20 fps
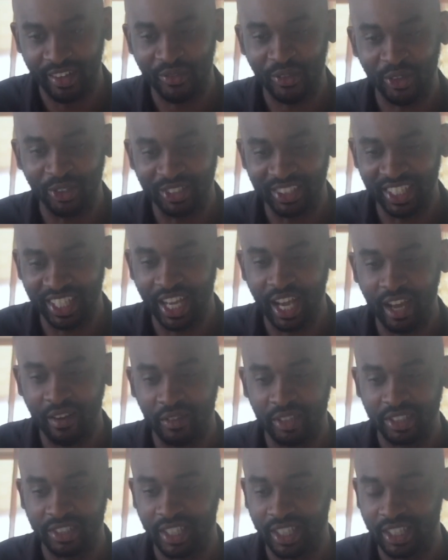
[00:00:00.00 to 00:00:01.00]
first thing
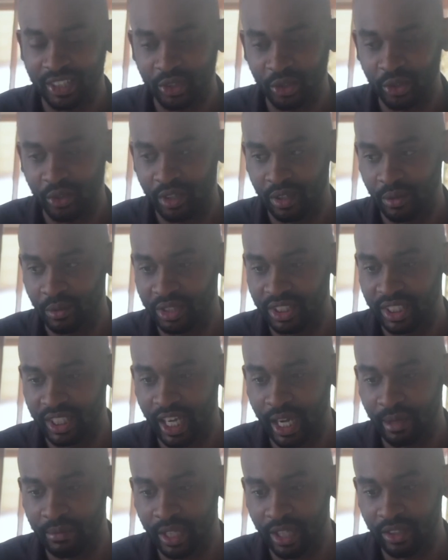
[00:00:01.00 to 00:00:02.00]
I said to her when she
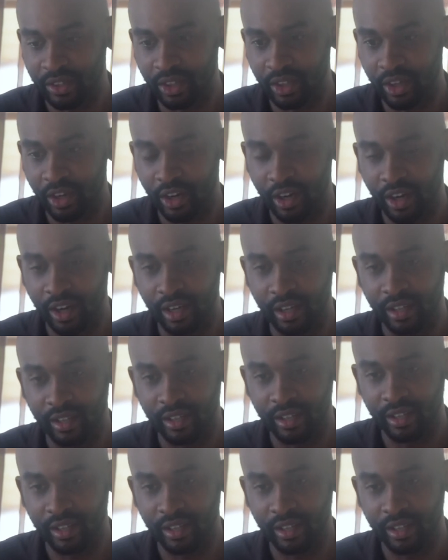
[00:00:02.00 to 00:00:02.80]
hopped out the car,